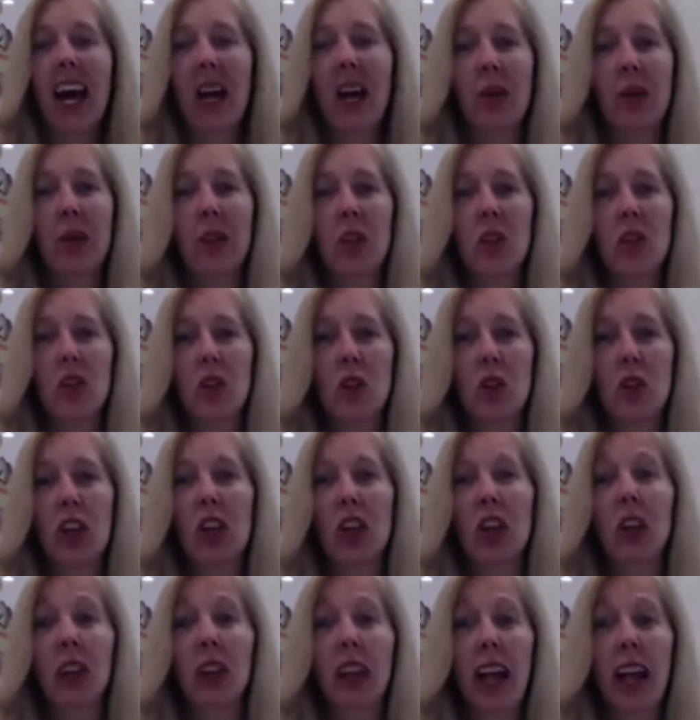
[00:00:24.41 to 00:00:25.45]
how to
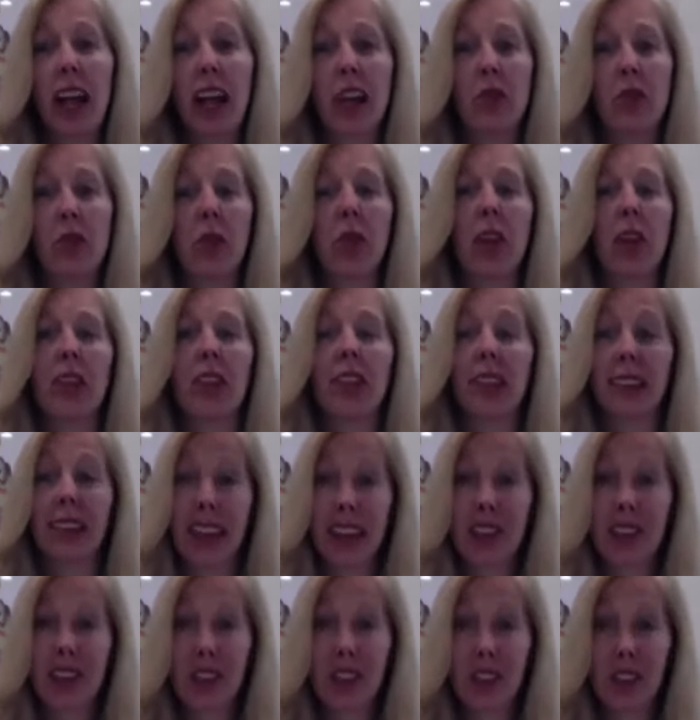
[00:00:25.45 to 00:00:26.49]
enjoy your life with
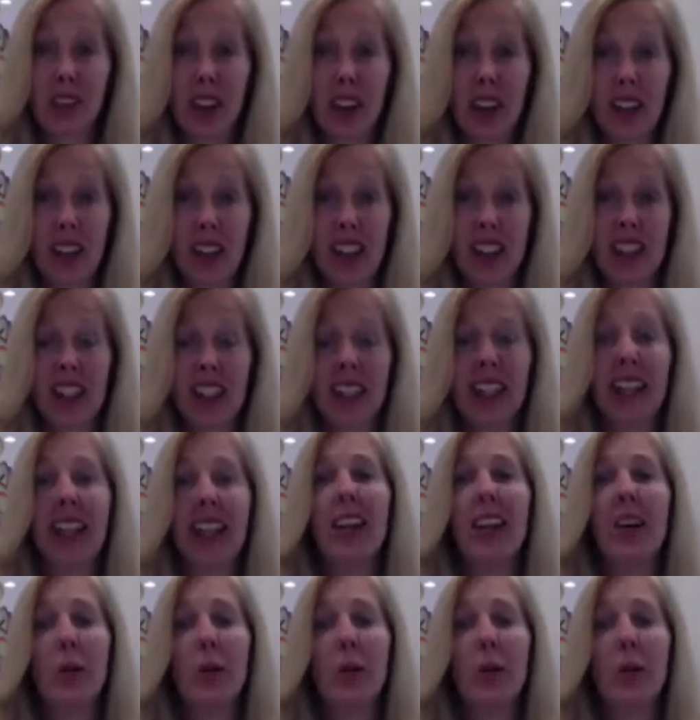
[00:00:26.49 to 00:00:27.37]
less stress,